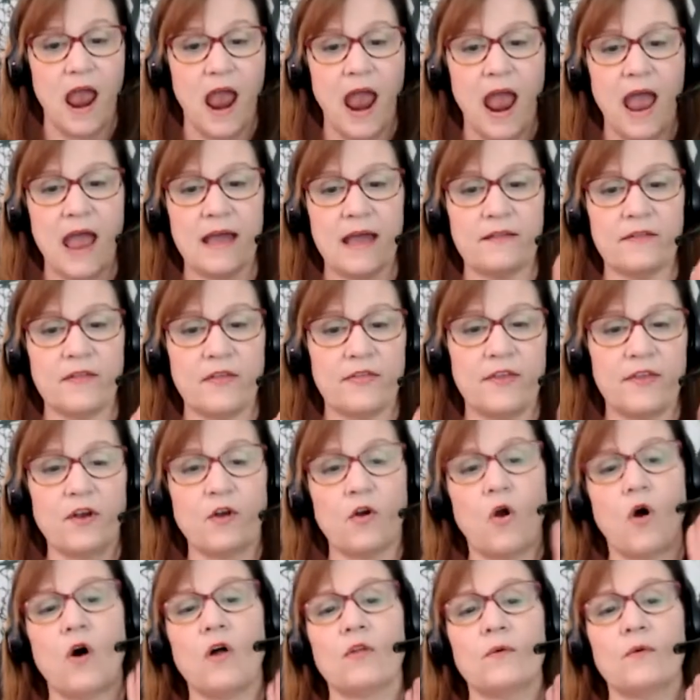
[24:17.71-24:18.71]
and
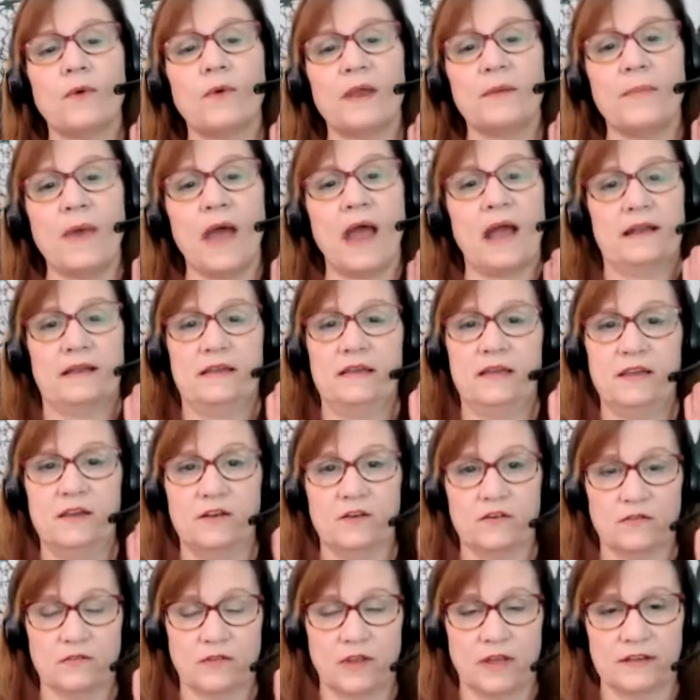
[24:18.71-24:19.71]
they're all the way back
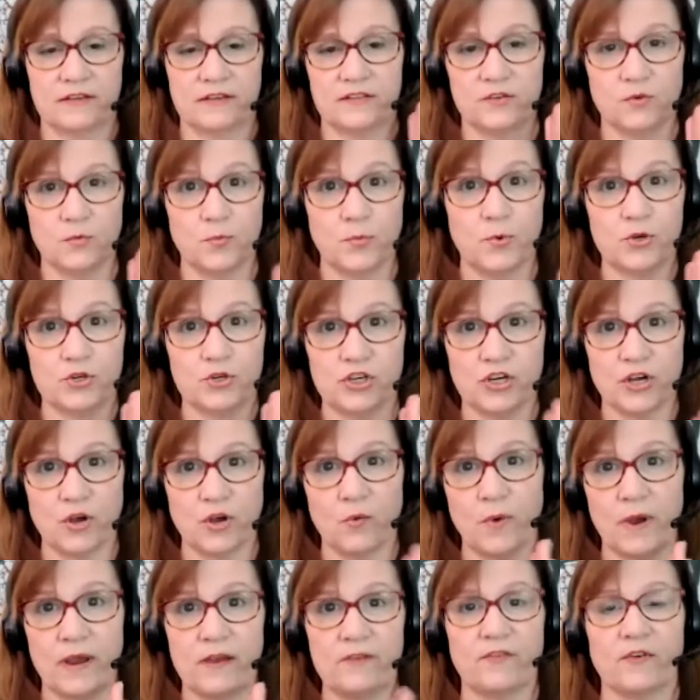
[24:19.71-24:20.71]
here, like still pushing
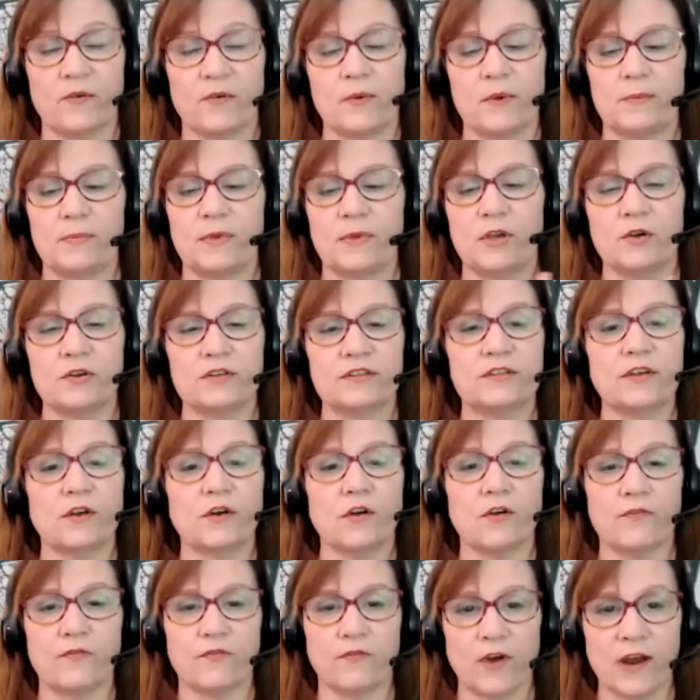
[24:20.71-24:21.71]
away from it because they're
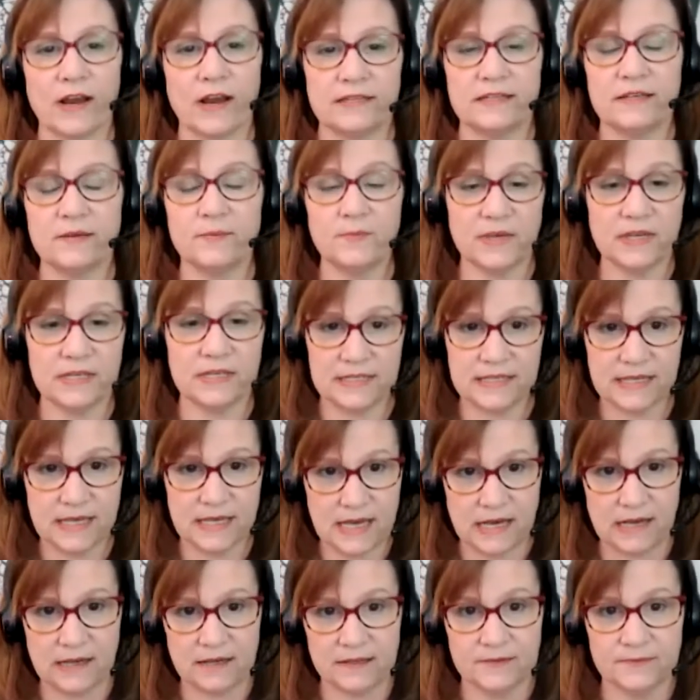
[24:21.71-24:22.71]
afraid to be
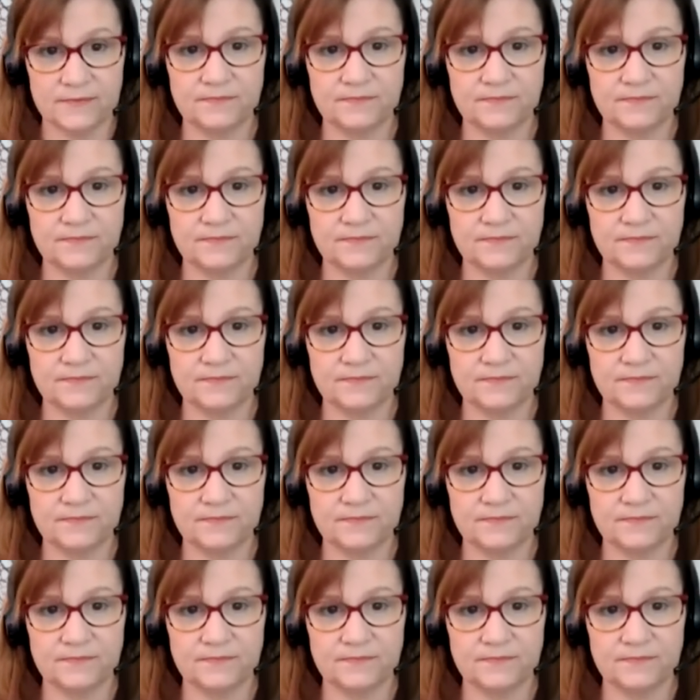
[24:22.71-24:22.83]
seen.